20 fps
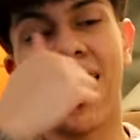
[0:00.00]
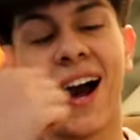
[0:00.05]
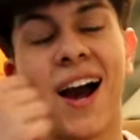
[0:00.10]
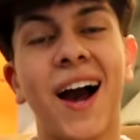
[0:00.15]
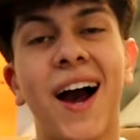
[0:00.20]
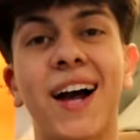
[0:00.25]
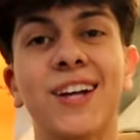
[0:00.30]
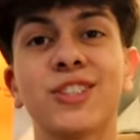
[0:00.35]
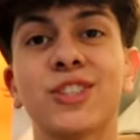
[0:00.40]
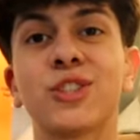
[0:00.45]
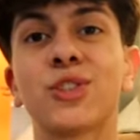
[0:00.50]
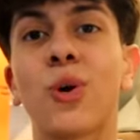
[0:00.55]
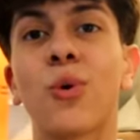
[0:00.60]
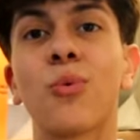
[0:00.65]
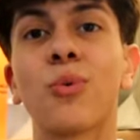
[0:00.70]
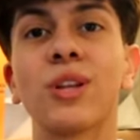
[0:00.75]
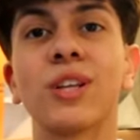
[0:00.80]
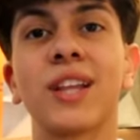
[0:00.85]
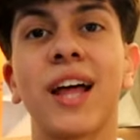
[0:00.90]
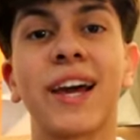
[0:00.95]
I just don't
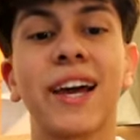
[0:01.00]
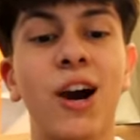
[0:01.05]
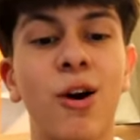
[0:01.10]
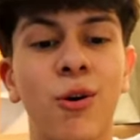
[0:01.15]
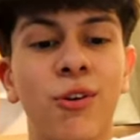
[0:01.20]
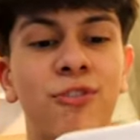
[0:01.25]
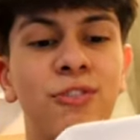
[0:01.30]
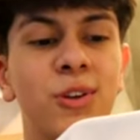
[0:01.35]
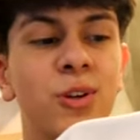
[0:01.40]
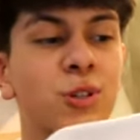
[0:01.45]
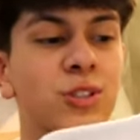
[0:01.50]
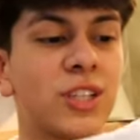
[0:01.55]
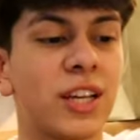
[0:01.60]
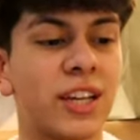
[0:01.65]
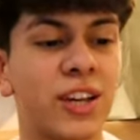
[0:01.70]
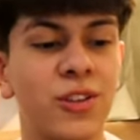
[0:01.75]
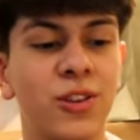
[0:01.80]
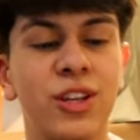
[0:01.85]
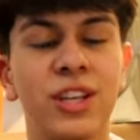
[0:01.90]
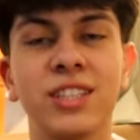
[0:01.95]
really like how it feels
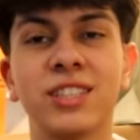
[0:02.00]
like on the